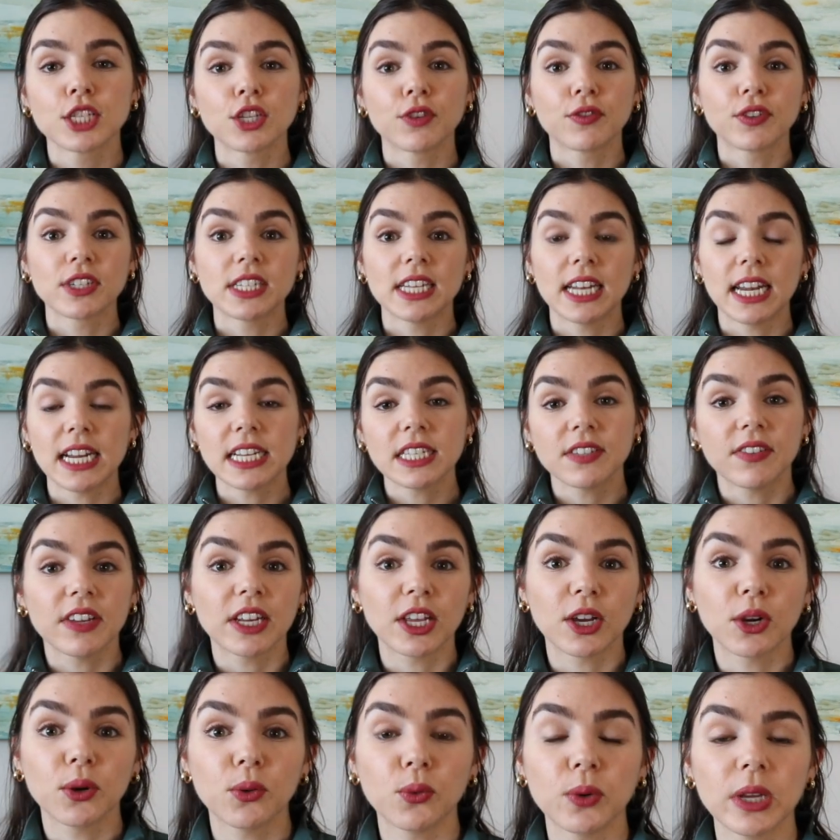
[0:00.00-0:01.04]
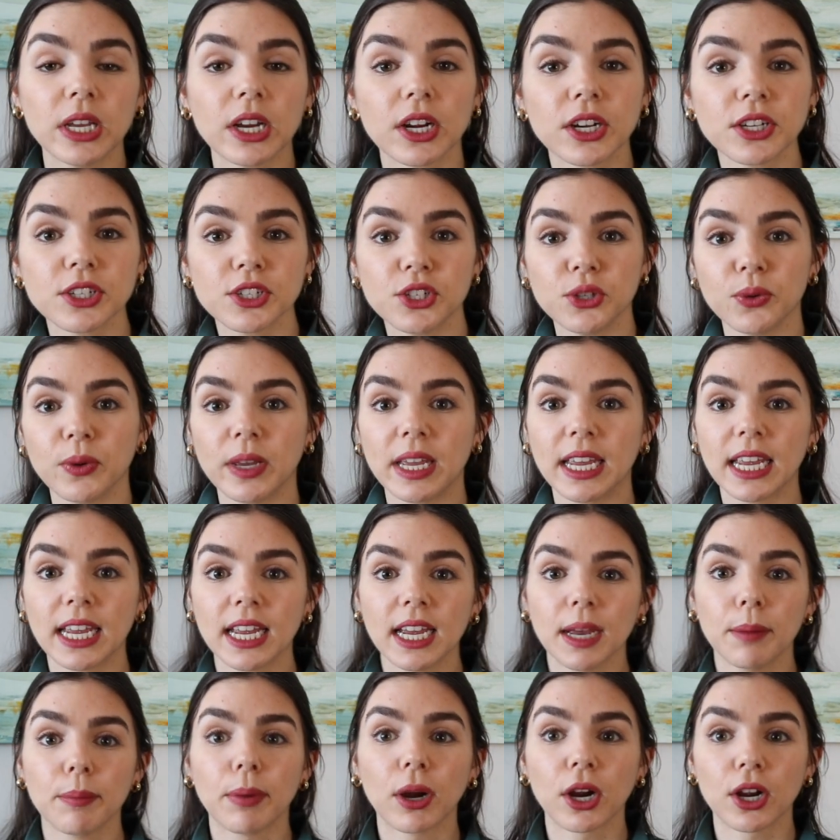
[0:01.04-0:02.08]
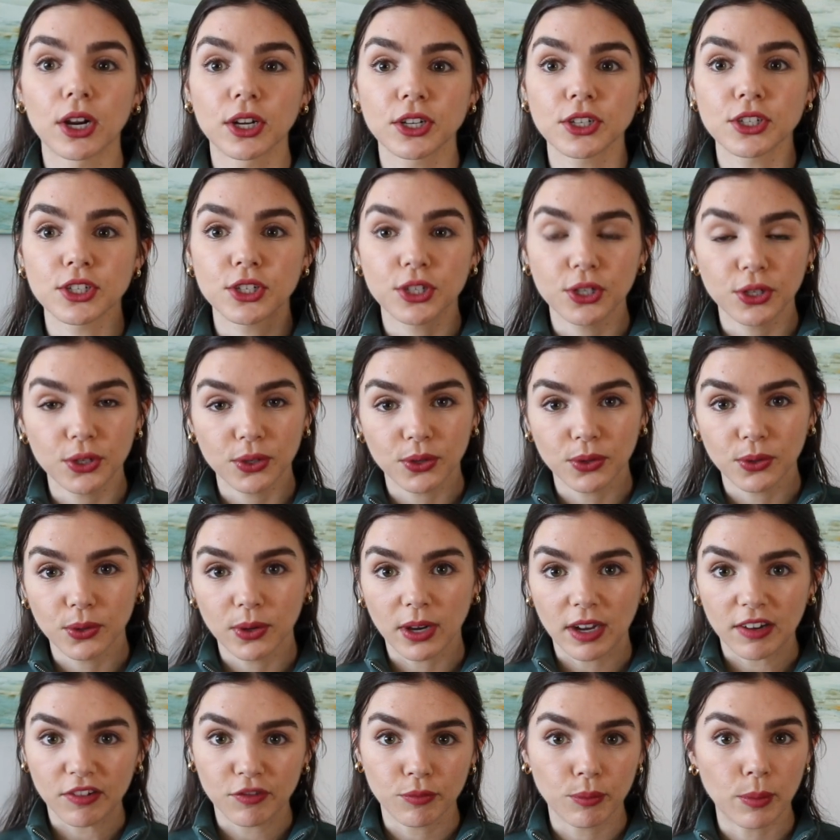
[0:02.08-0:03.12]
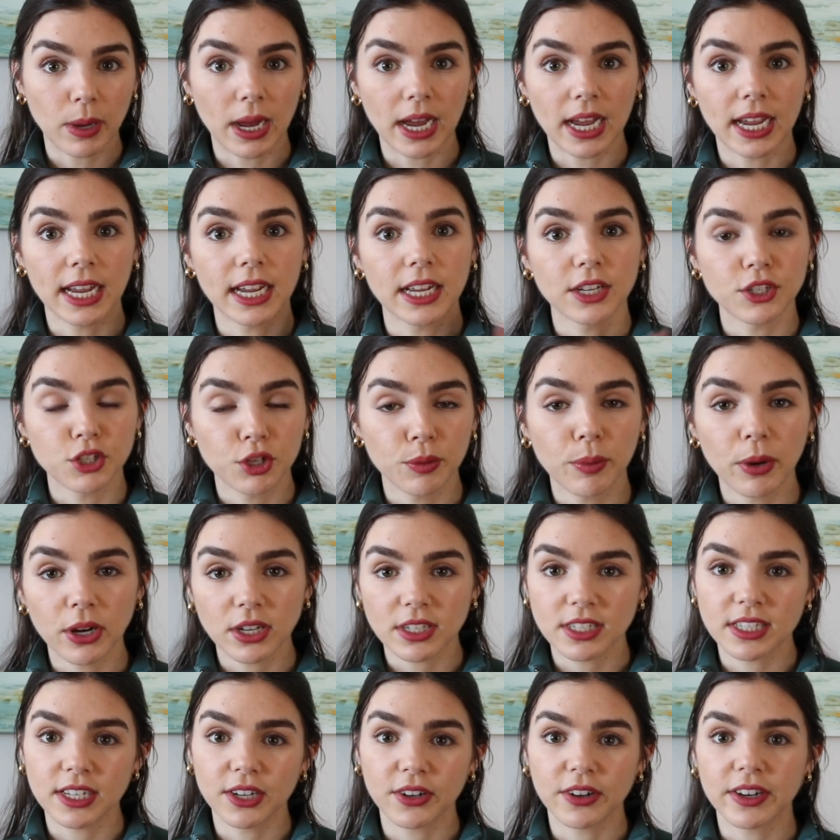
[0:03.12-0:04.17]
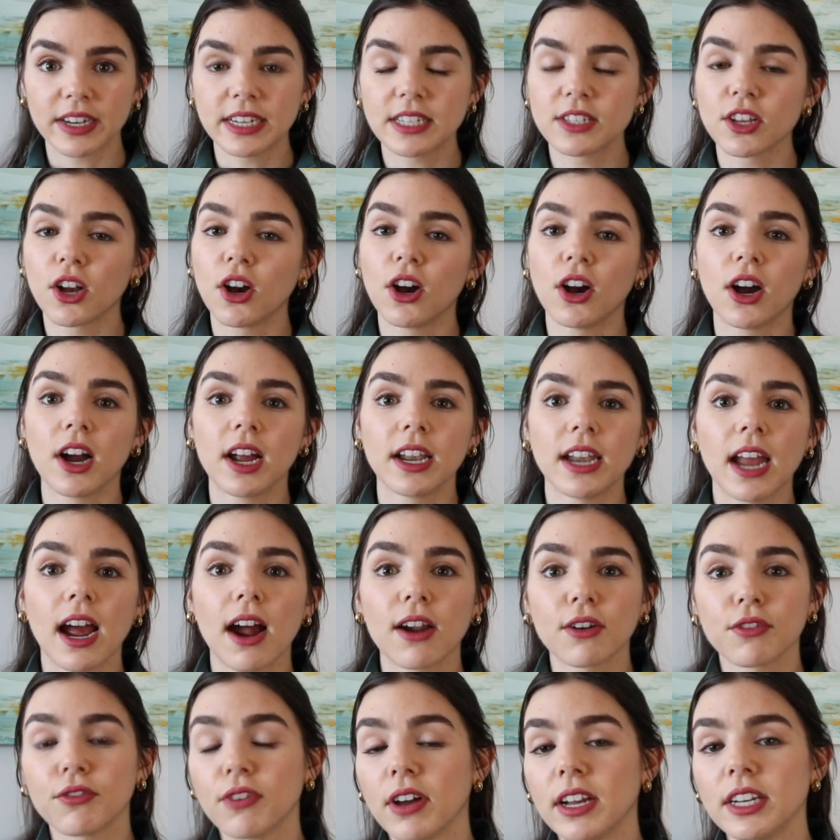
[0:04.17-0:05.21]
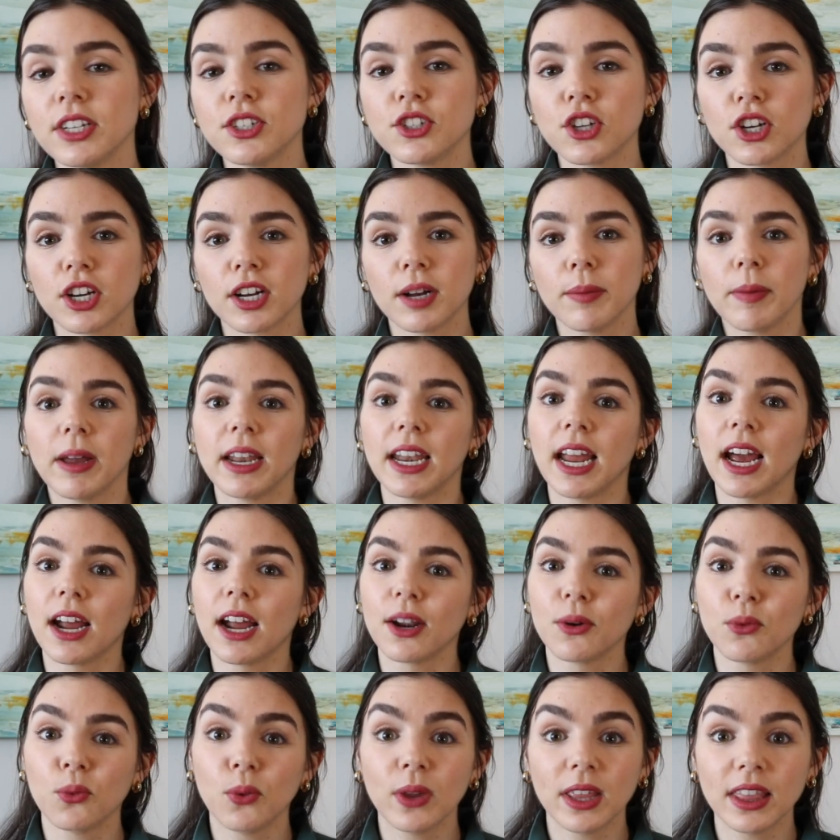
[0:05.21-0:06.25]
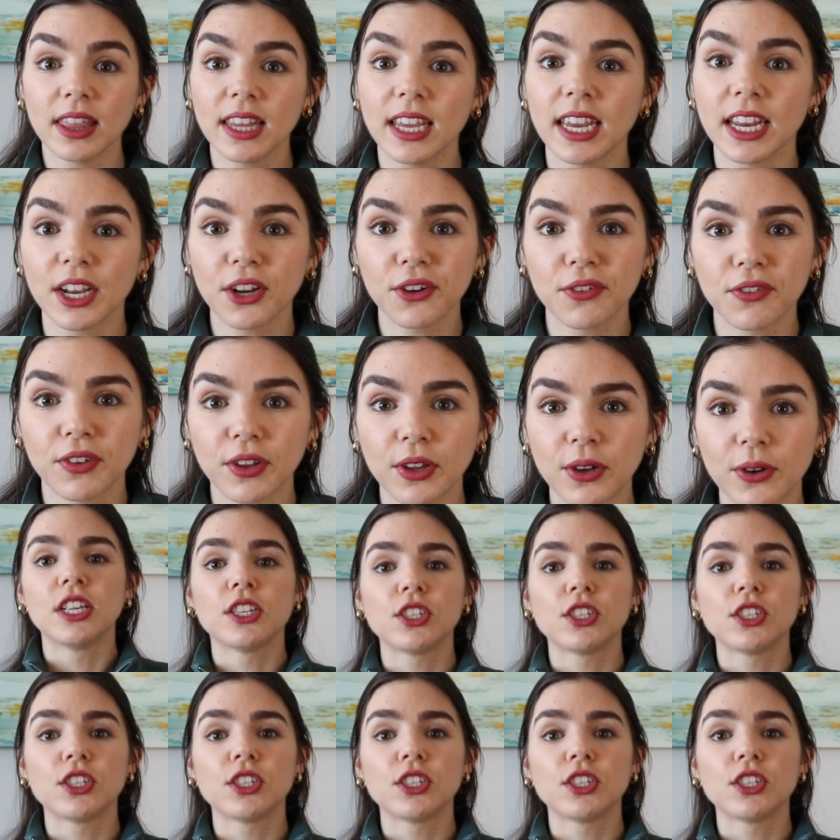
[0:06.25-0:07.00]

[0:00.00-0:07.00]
So for today's video we are doing part two of my two-part series on how to find a job and how to win the interview.